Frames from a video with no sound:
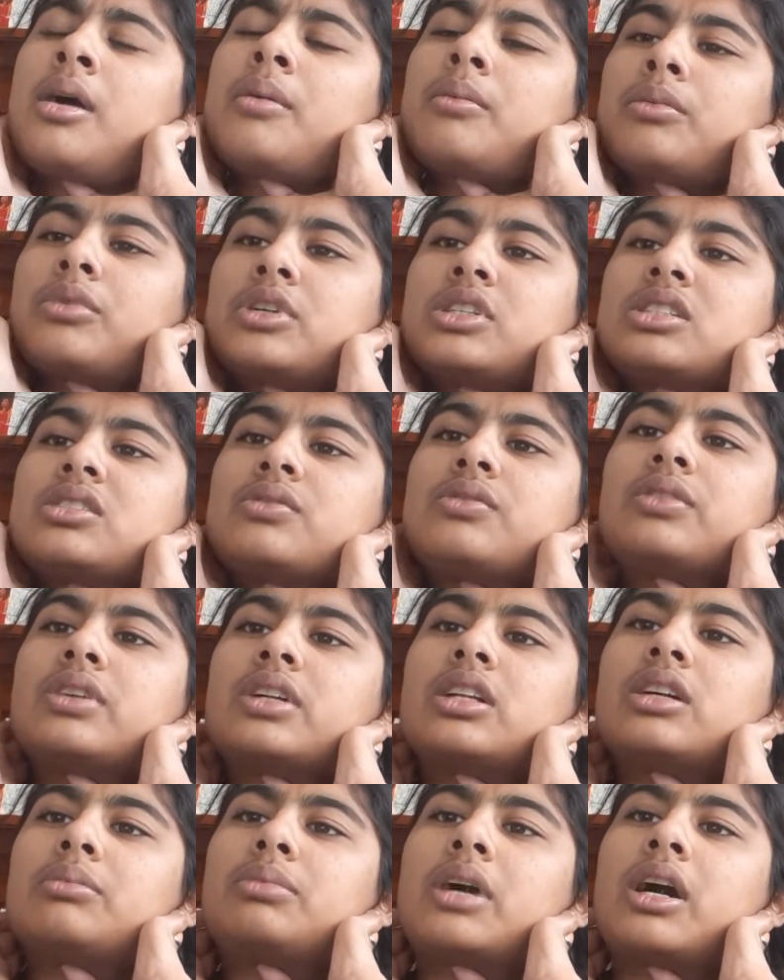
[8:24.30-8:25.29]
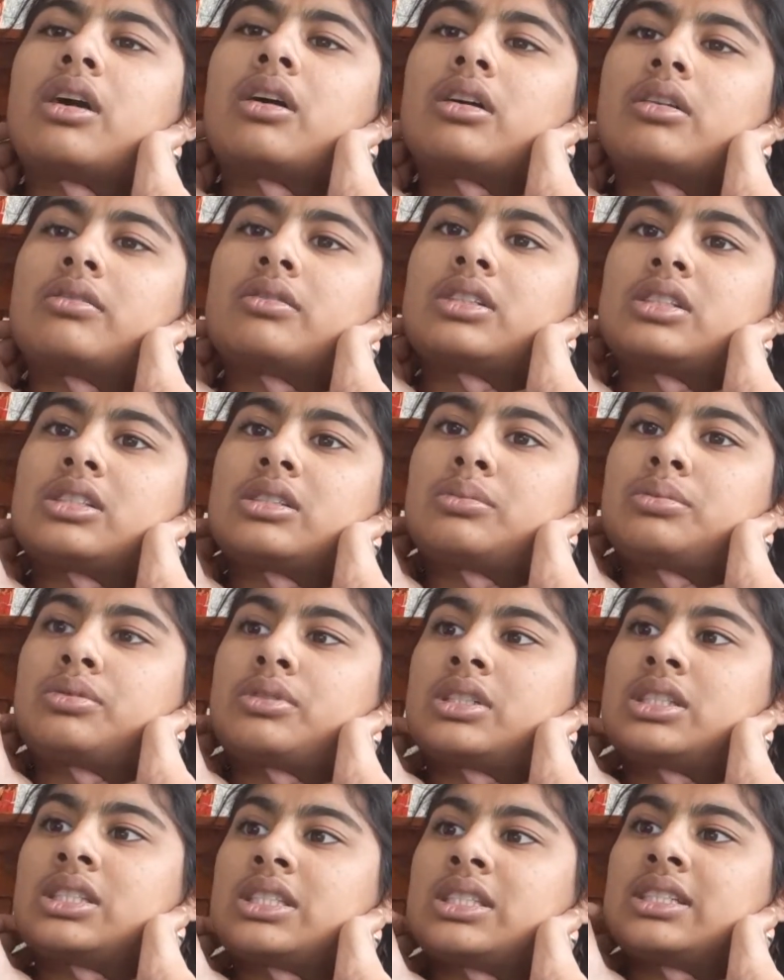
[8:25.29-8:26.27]
Prince Philip, however, is a
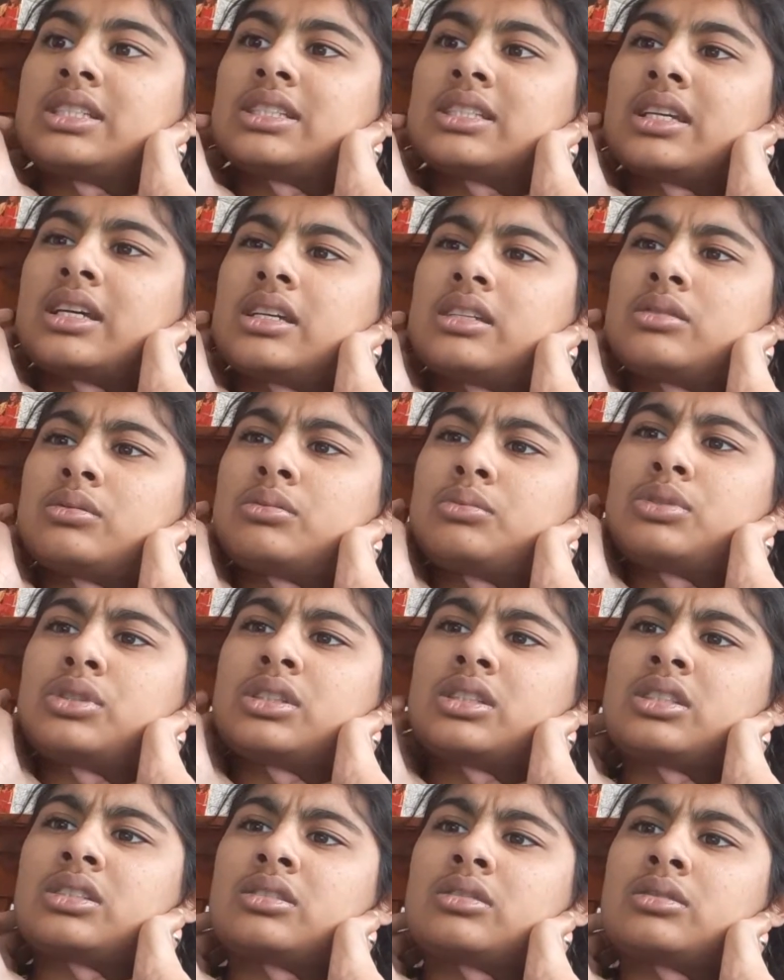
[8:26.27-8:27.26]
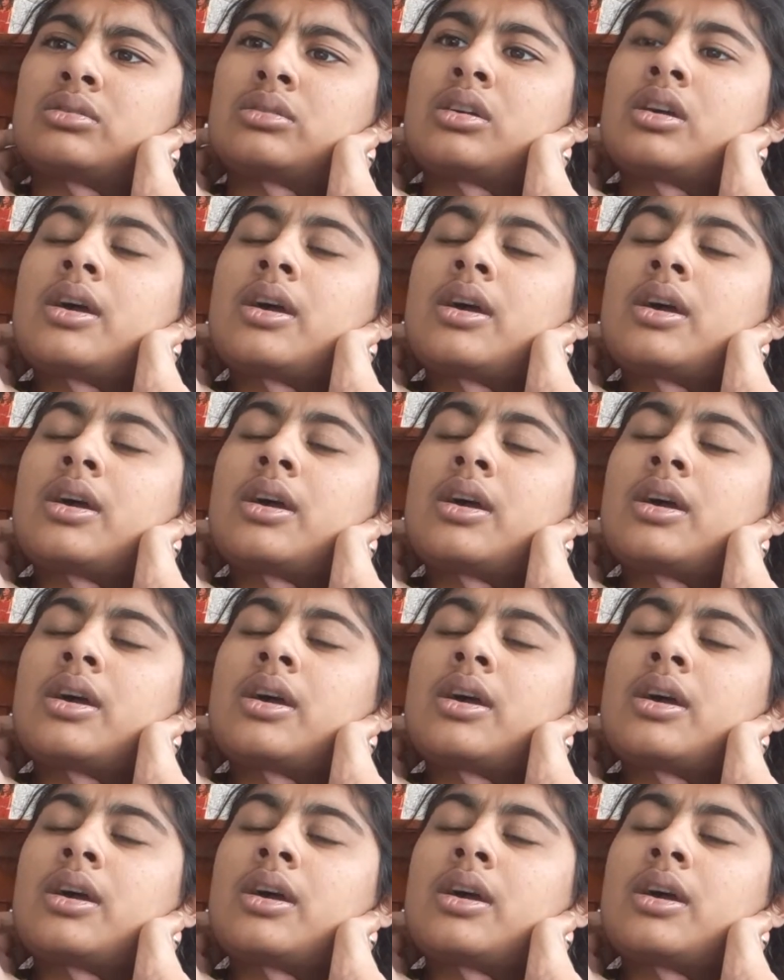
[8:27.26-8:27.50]
prince in disguise, and Princess.